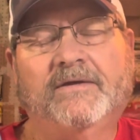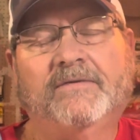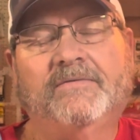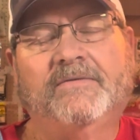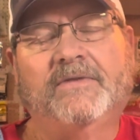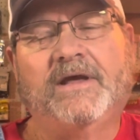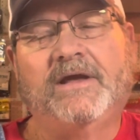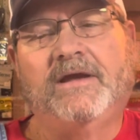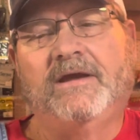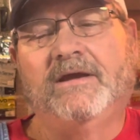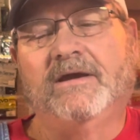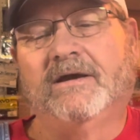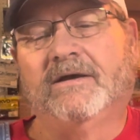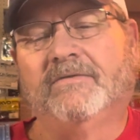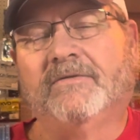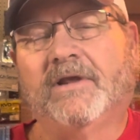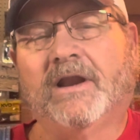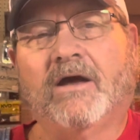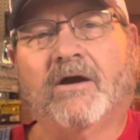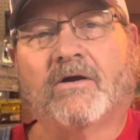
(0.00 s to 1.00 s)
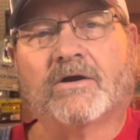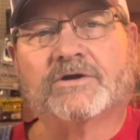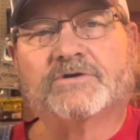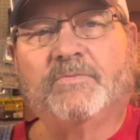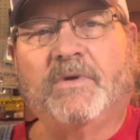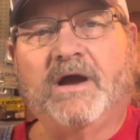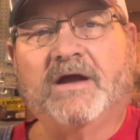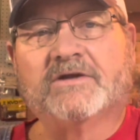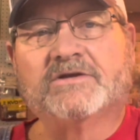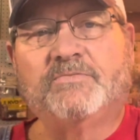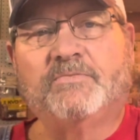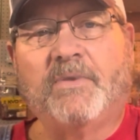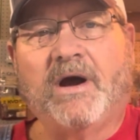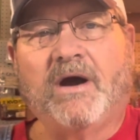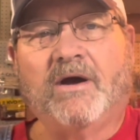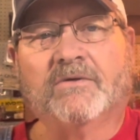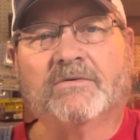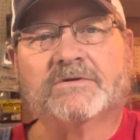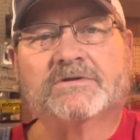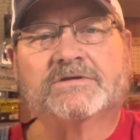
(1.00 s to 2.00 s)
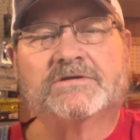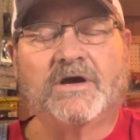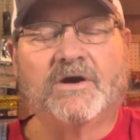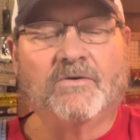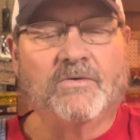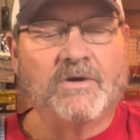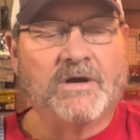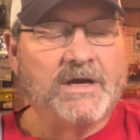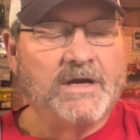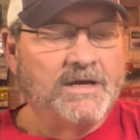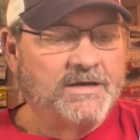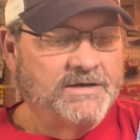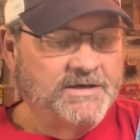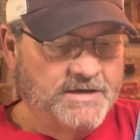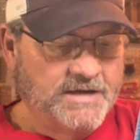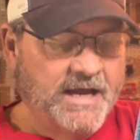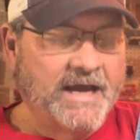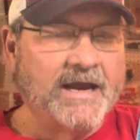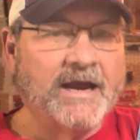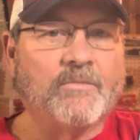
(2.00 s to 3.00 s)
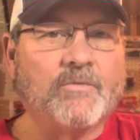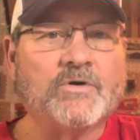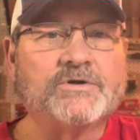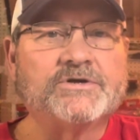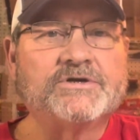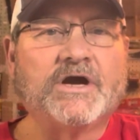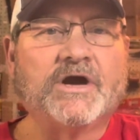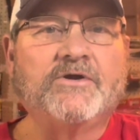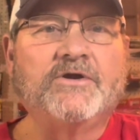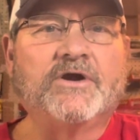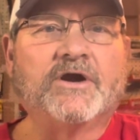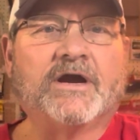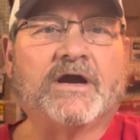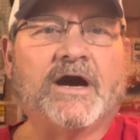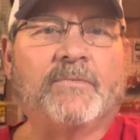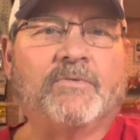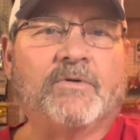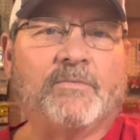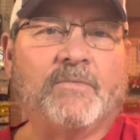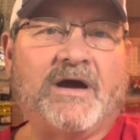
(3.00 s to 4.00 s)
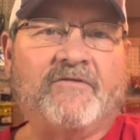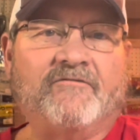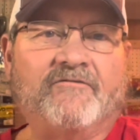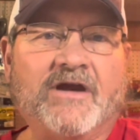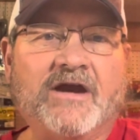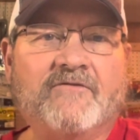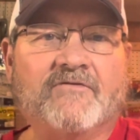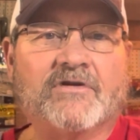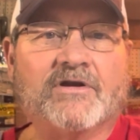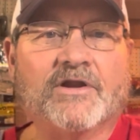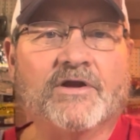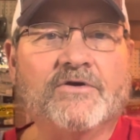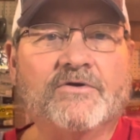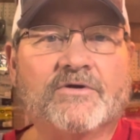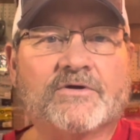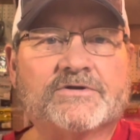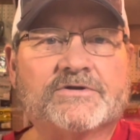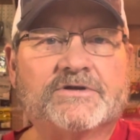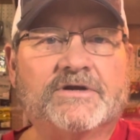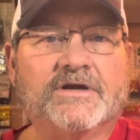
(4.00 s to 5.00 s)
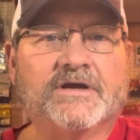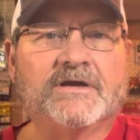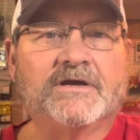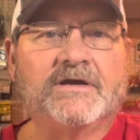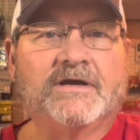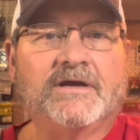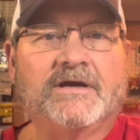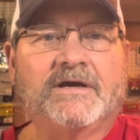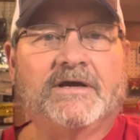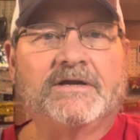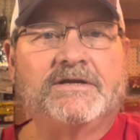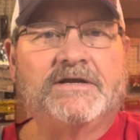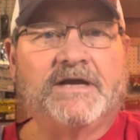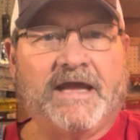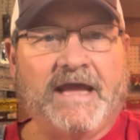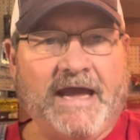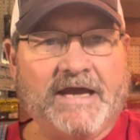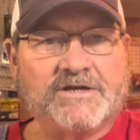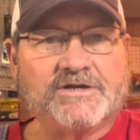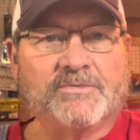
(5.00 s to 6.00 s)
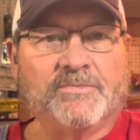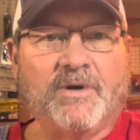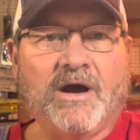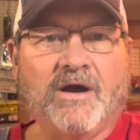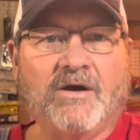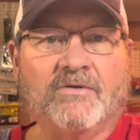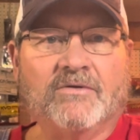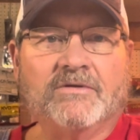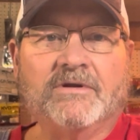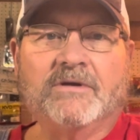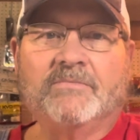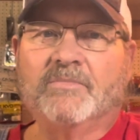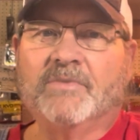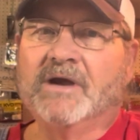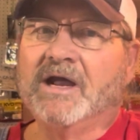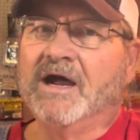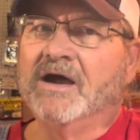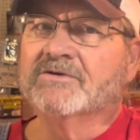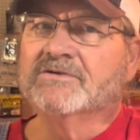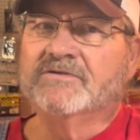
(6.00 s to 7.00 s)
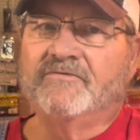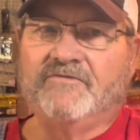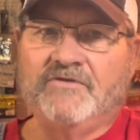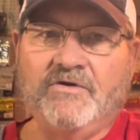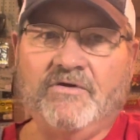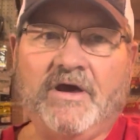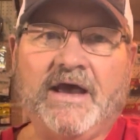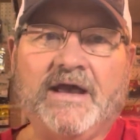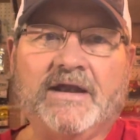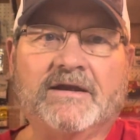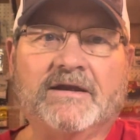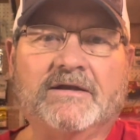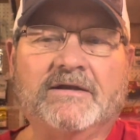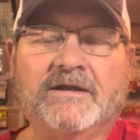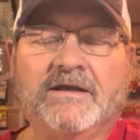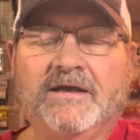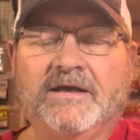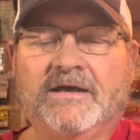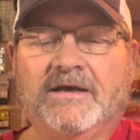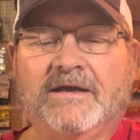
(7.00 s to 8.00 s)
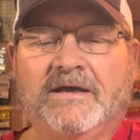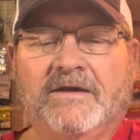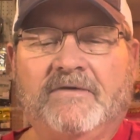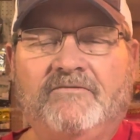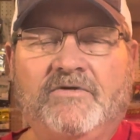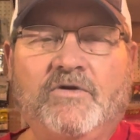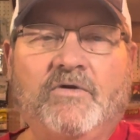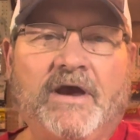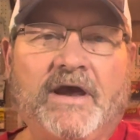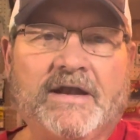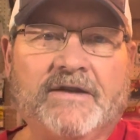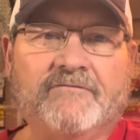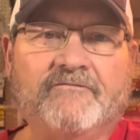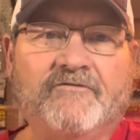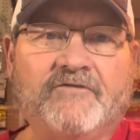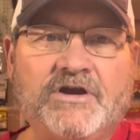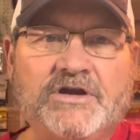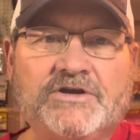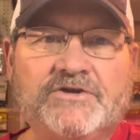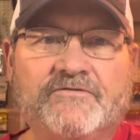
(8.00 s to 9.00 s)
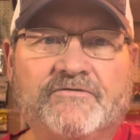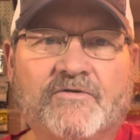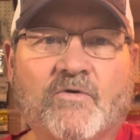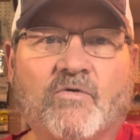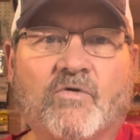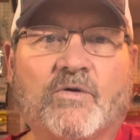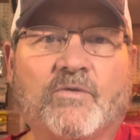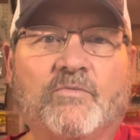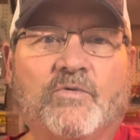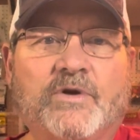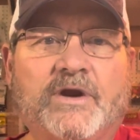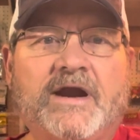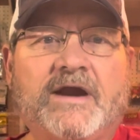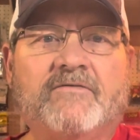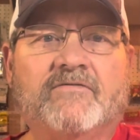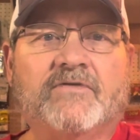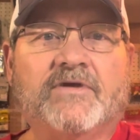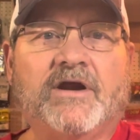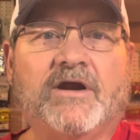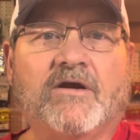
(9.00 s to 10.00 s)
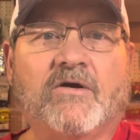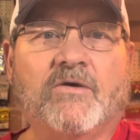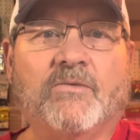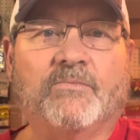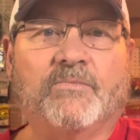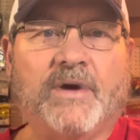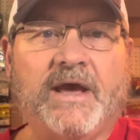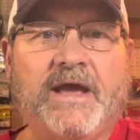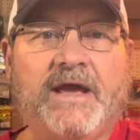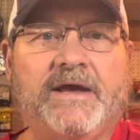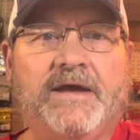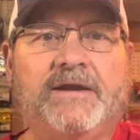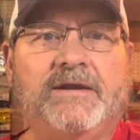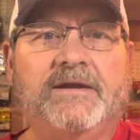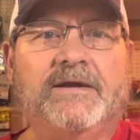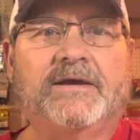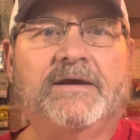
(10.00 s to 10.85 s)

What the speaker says: the largemouth spawns. So today I'm going to show you a couple of my favorite lures to catch them on, because if you hadn't fished for them whenever they're on bed,